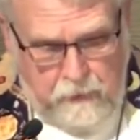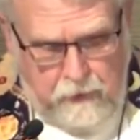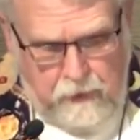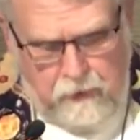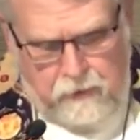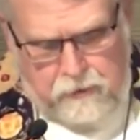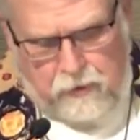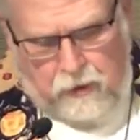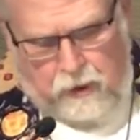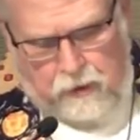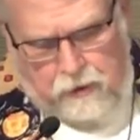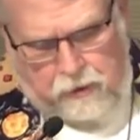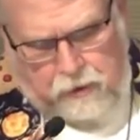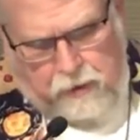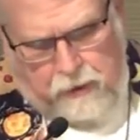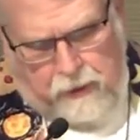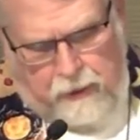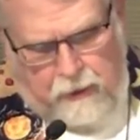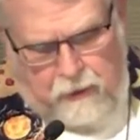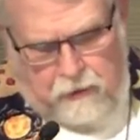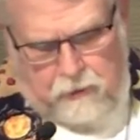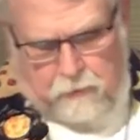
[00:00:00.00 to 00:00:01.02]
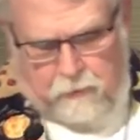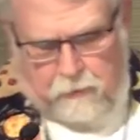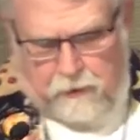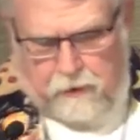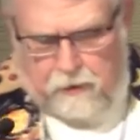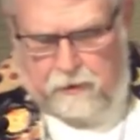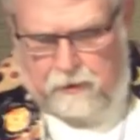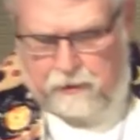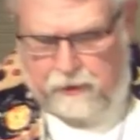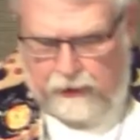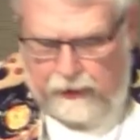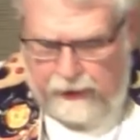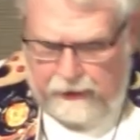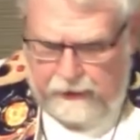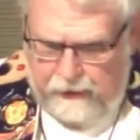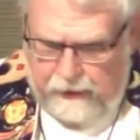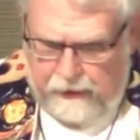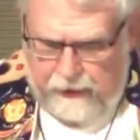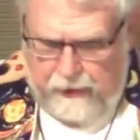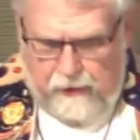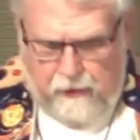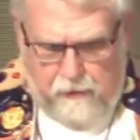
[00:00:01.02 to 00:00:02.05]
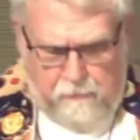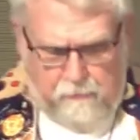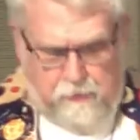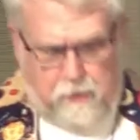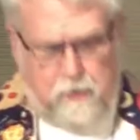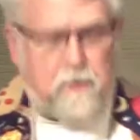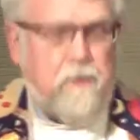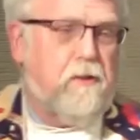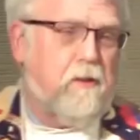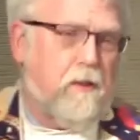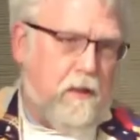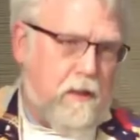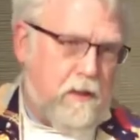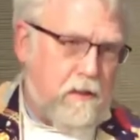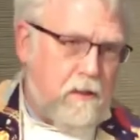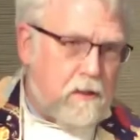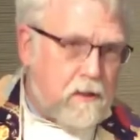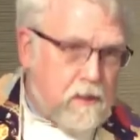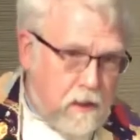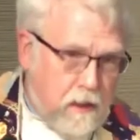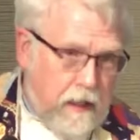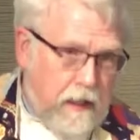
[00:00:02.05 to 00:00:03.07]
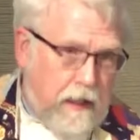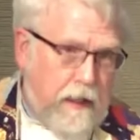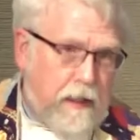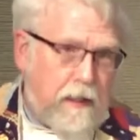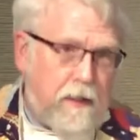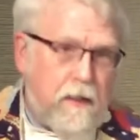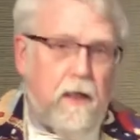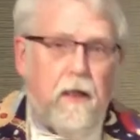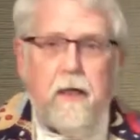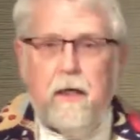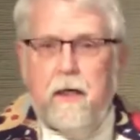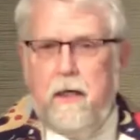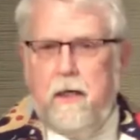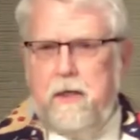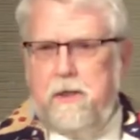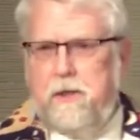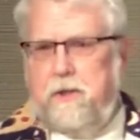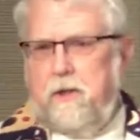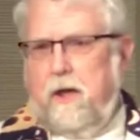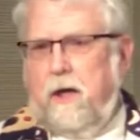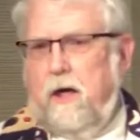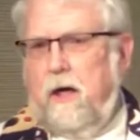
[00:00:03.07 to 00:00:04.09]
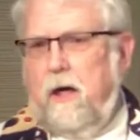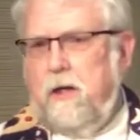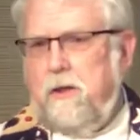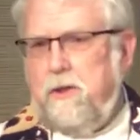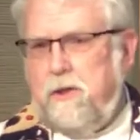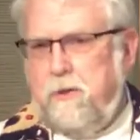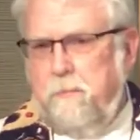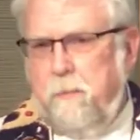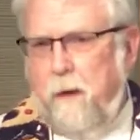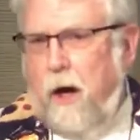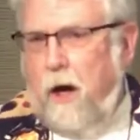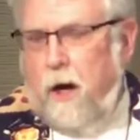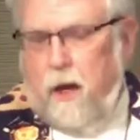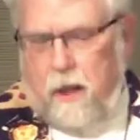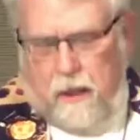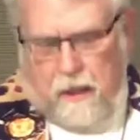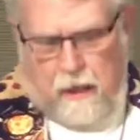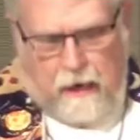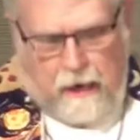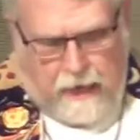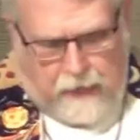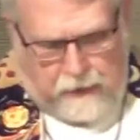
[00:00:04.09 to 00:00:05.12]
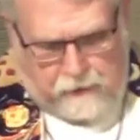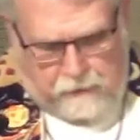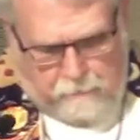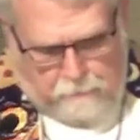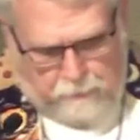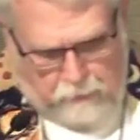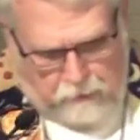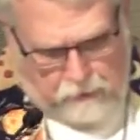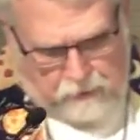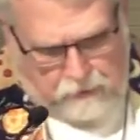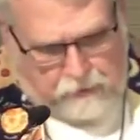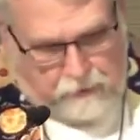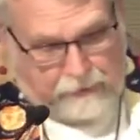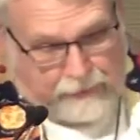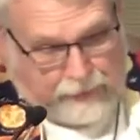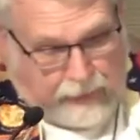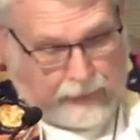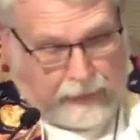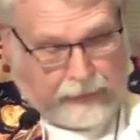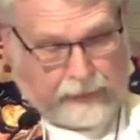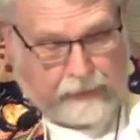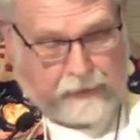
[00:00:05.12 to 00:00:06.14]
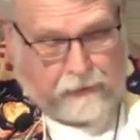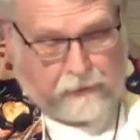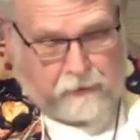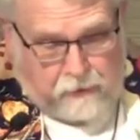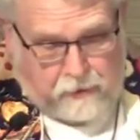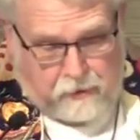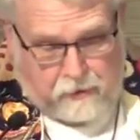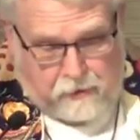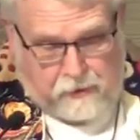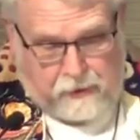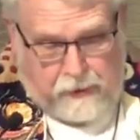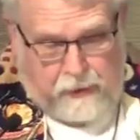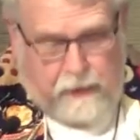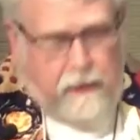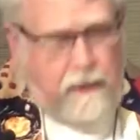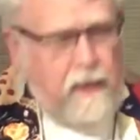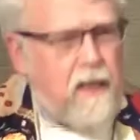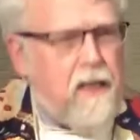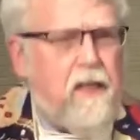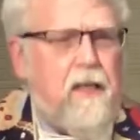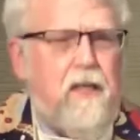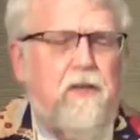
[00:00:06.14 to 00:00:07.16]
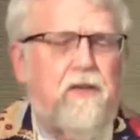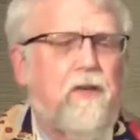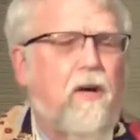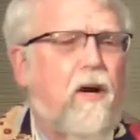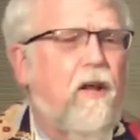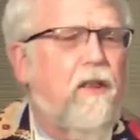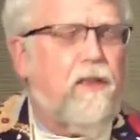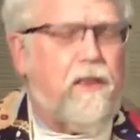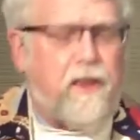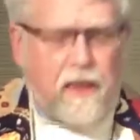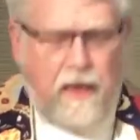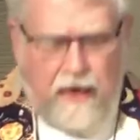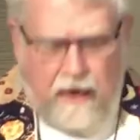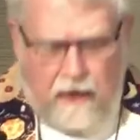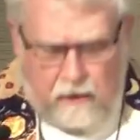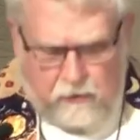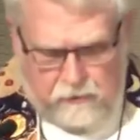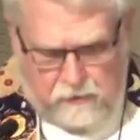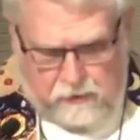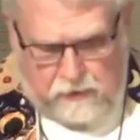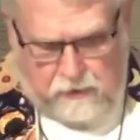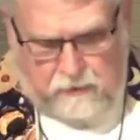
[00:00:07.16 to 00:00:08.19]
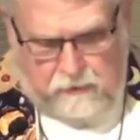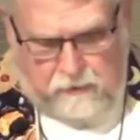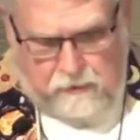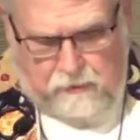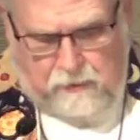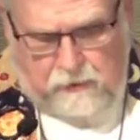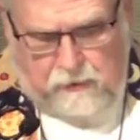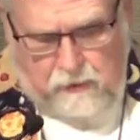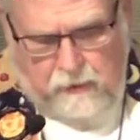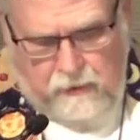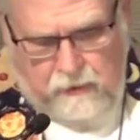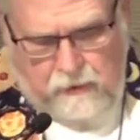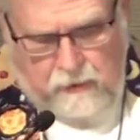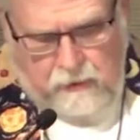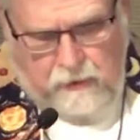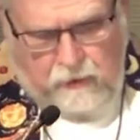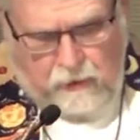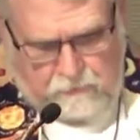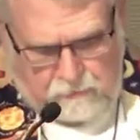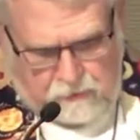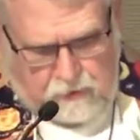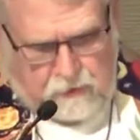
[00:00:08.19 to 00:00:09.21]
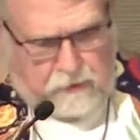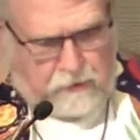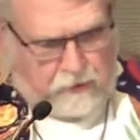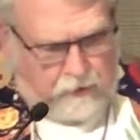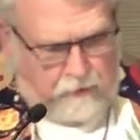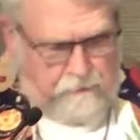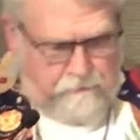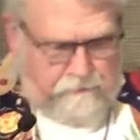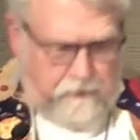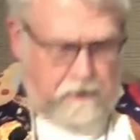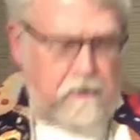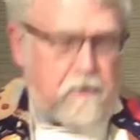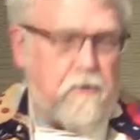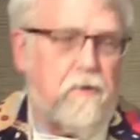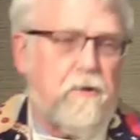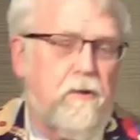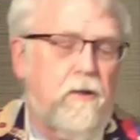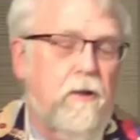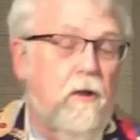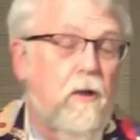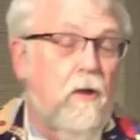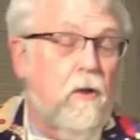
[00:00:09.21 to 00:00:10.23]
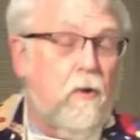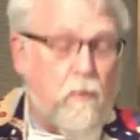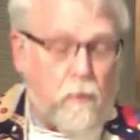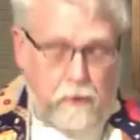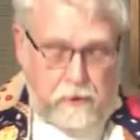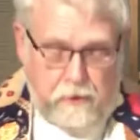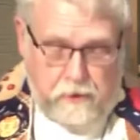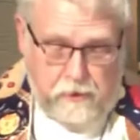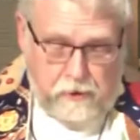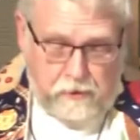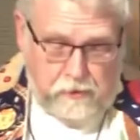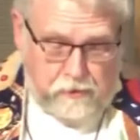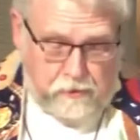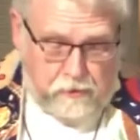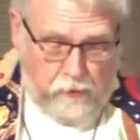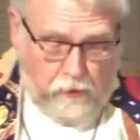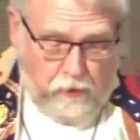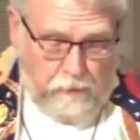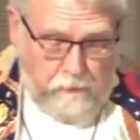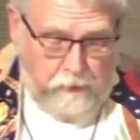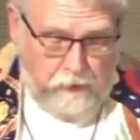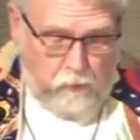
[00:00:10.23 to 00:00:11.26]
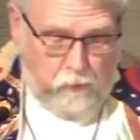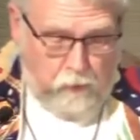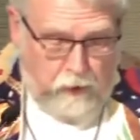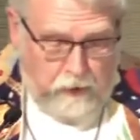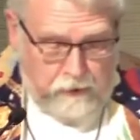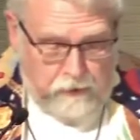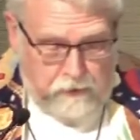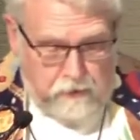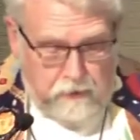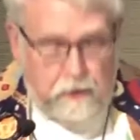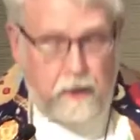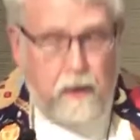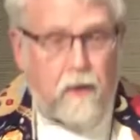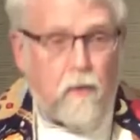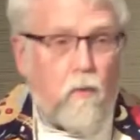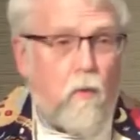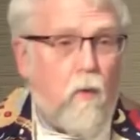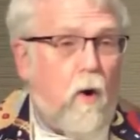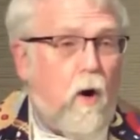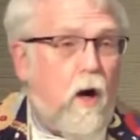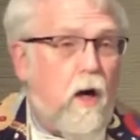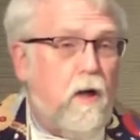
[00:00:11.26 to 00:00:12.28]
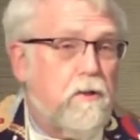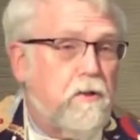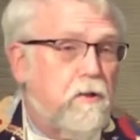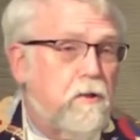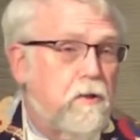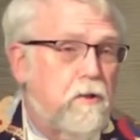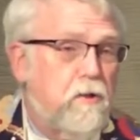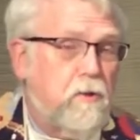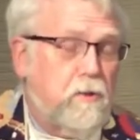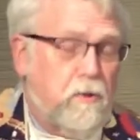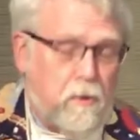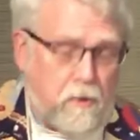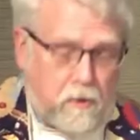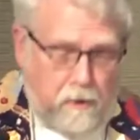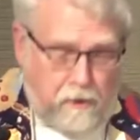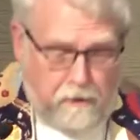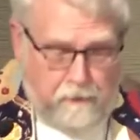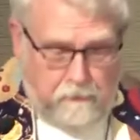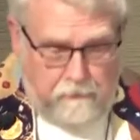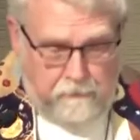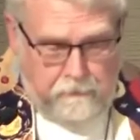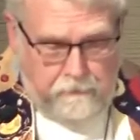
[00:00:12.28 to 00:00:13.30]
He saw shells with their tiny animals inside. He saw a small octopus dying on the sand, and he saw thousands of starfish, which the stormy waters had washed ashore.